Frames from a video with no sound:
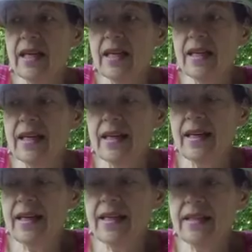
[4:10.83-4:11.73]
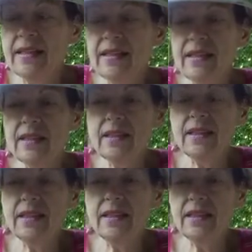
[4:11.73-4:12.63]
I
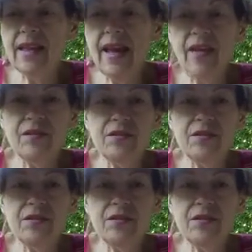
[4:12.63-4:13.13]
have